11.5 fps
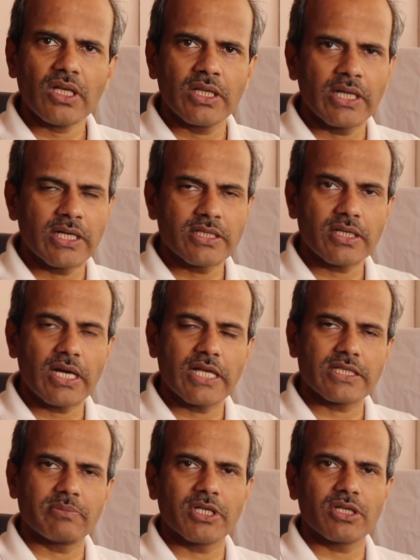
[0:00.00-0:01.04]
That is a
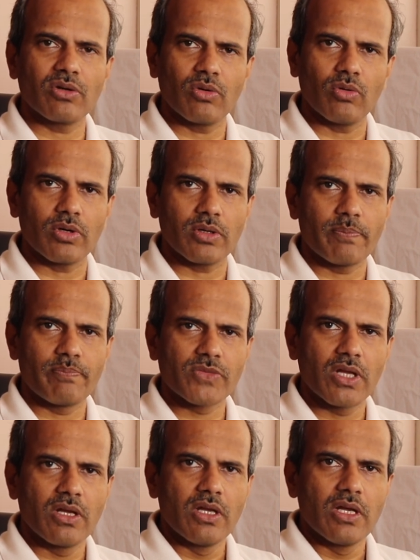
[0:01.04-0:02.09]
glycemic load.
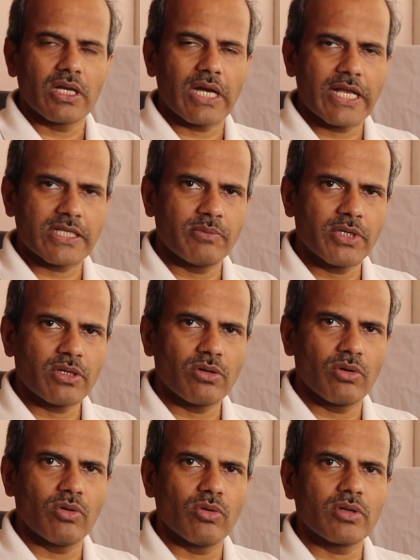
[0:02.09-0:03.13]
Glycemic
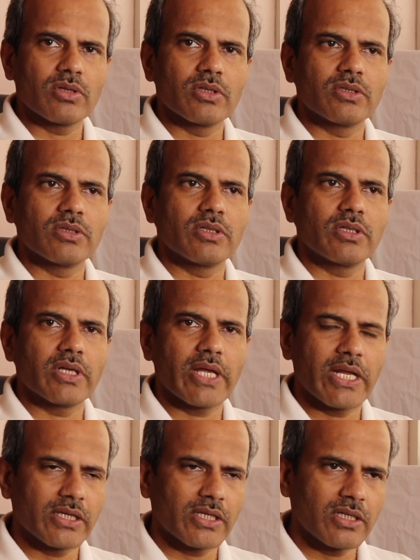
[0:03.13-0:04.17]
load,
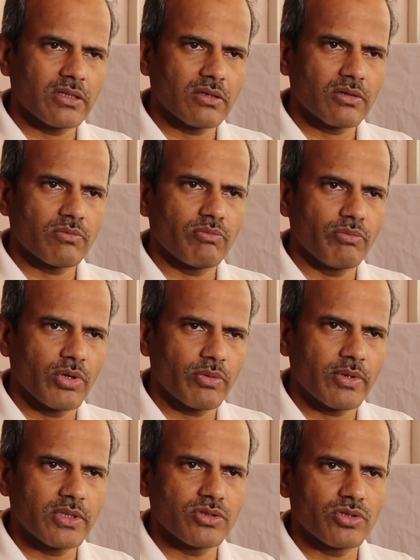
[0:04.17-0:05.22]
anything
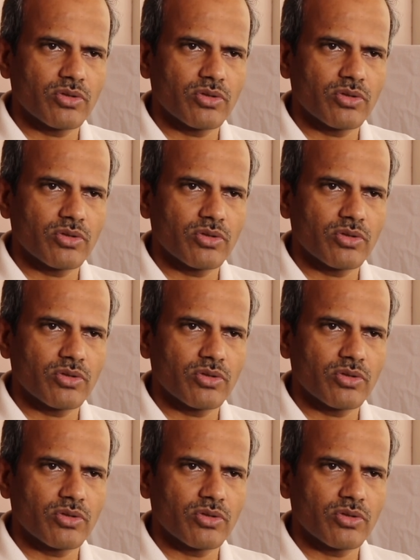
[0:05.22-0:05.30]
between